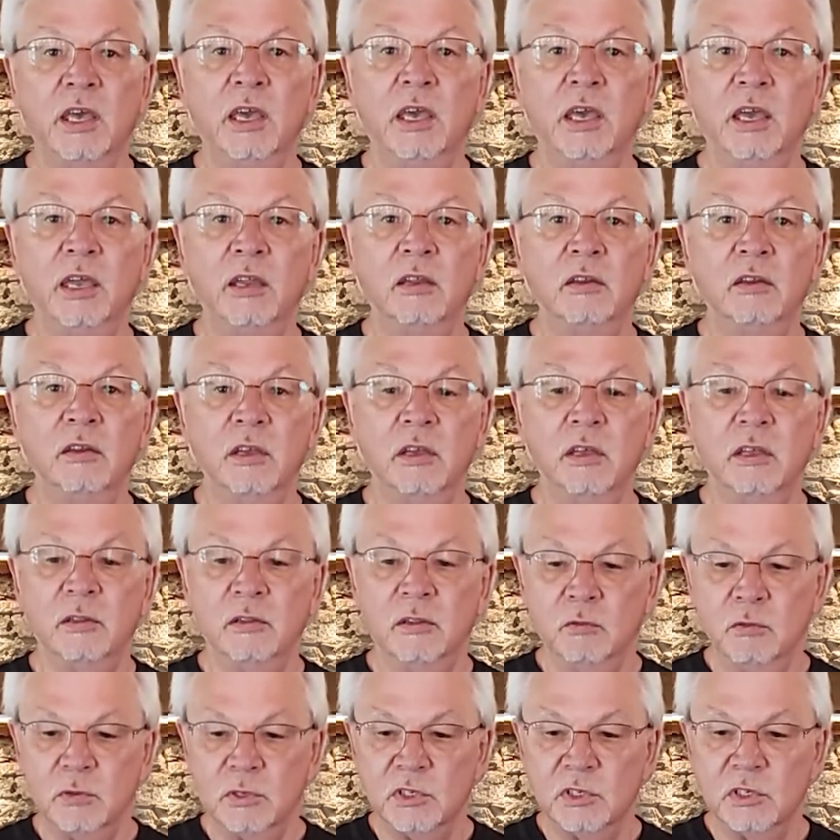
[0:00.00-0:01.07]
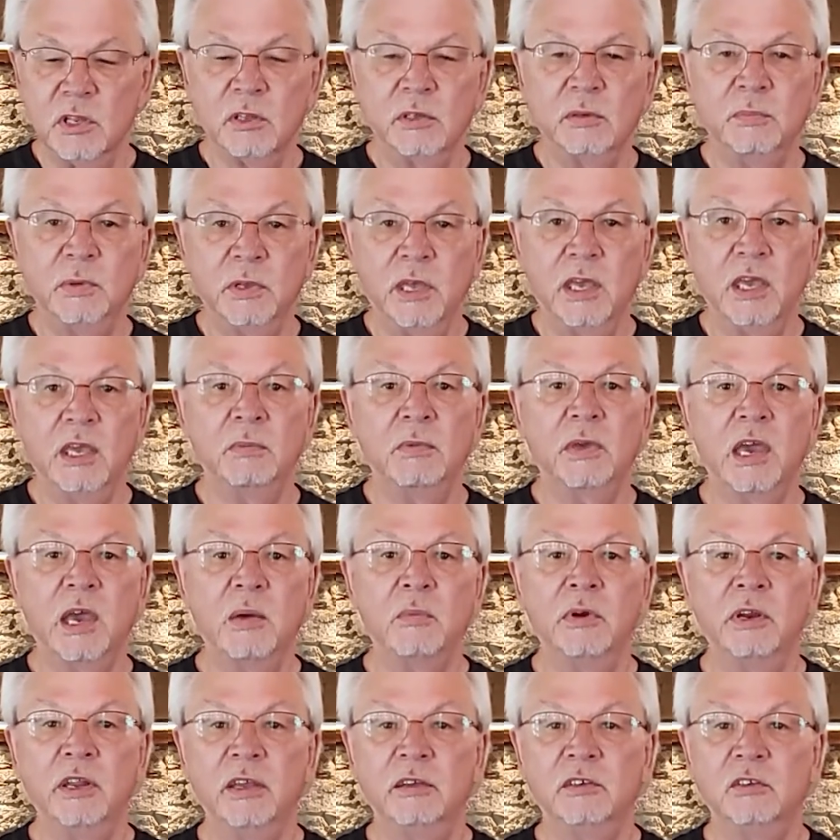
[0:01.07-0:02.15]
and the result became
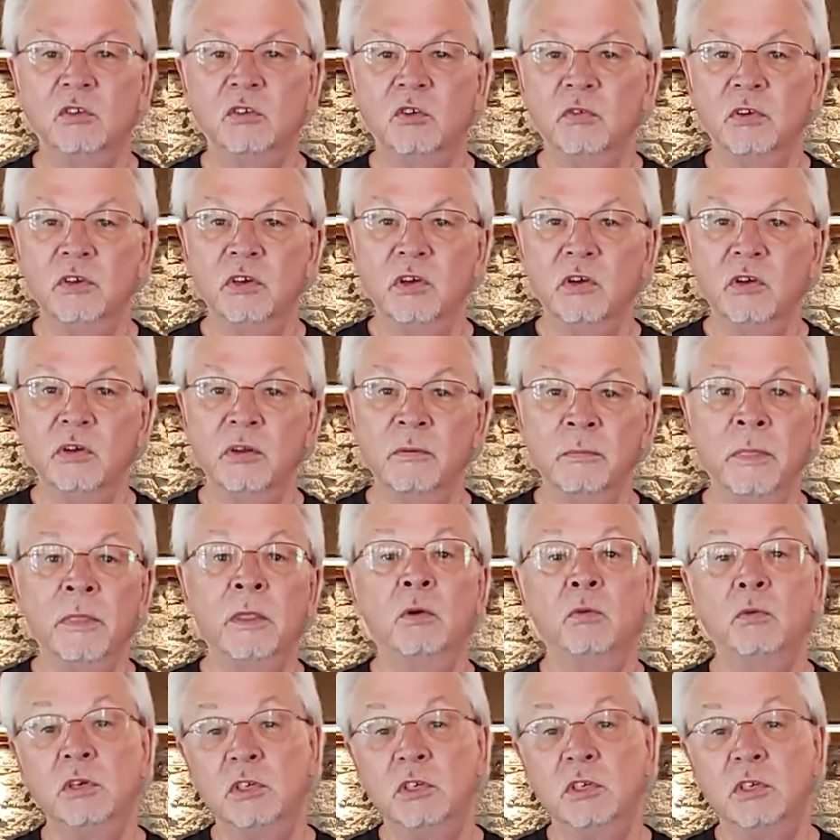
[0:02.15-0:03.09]
Cabernet Sauvignon,